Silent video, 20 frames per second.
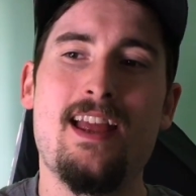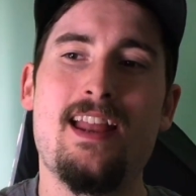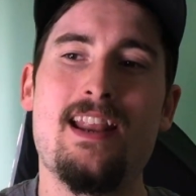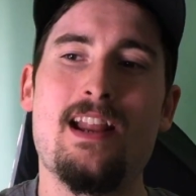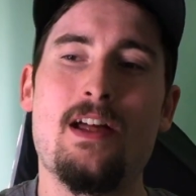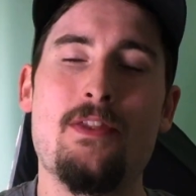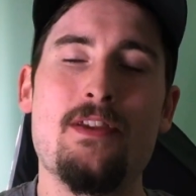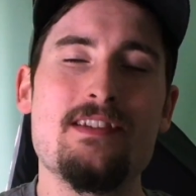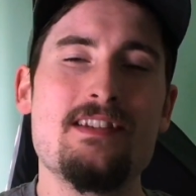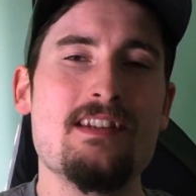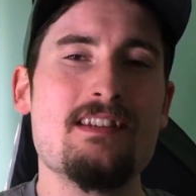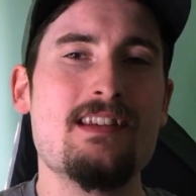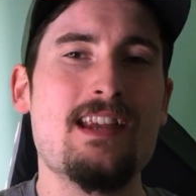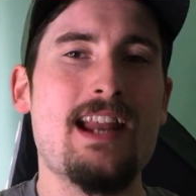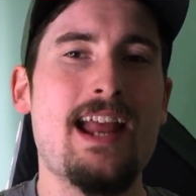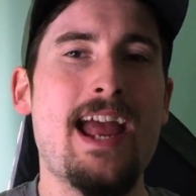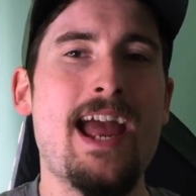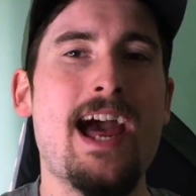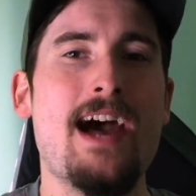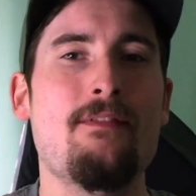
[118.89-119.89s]
Now this is going
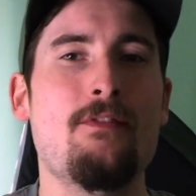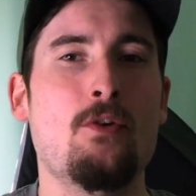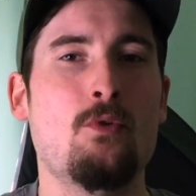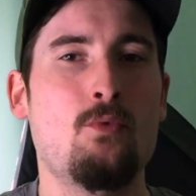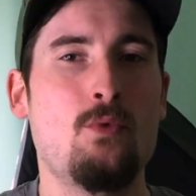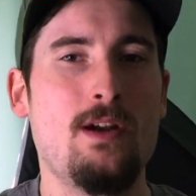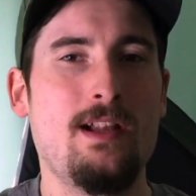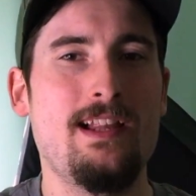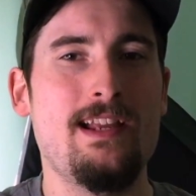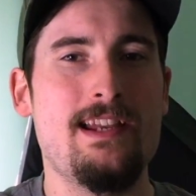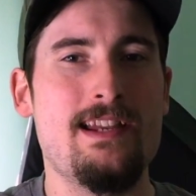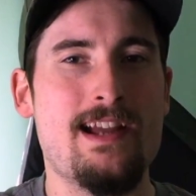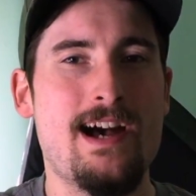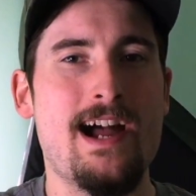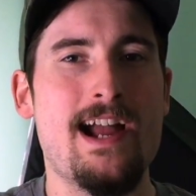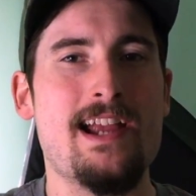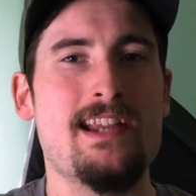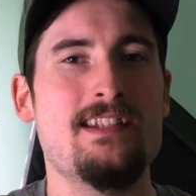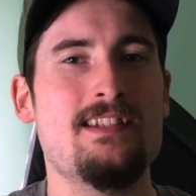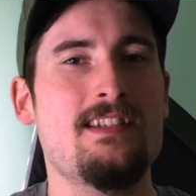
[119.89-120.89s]
to have a really
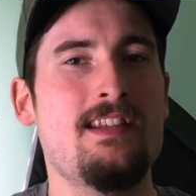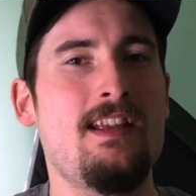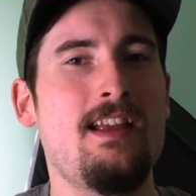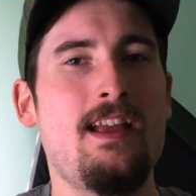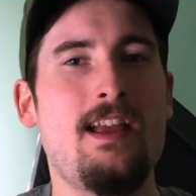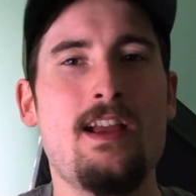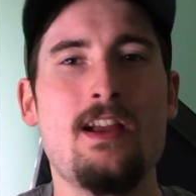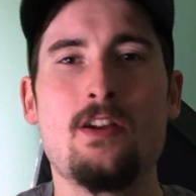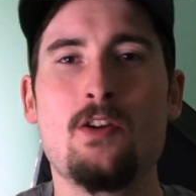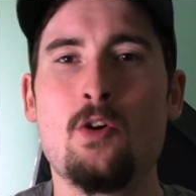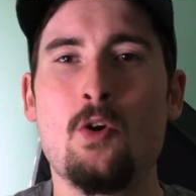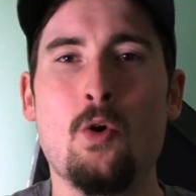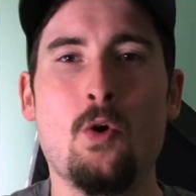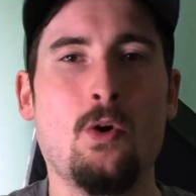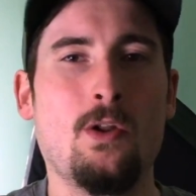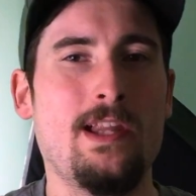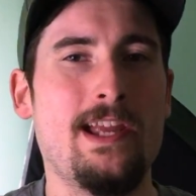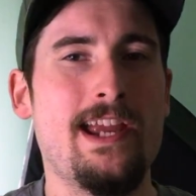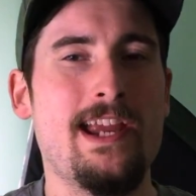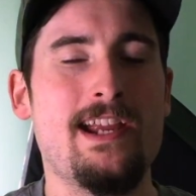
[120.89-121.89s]
nice
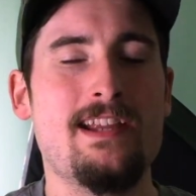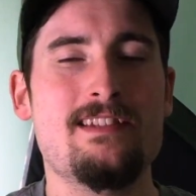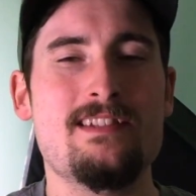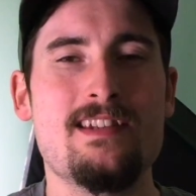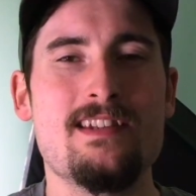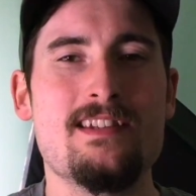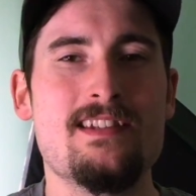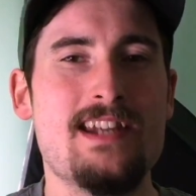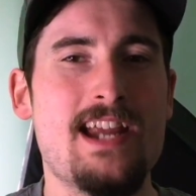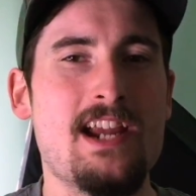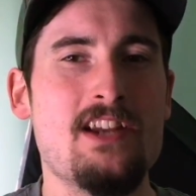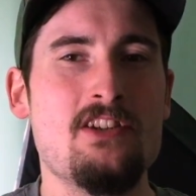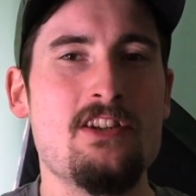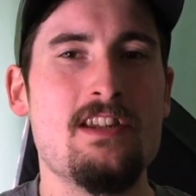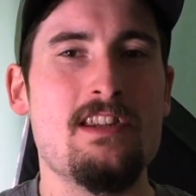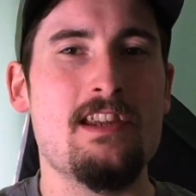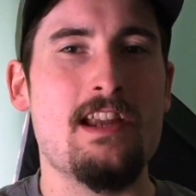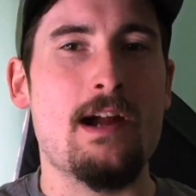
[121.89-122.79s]
cooling sensation in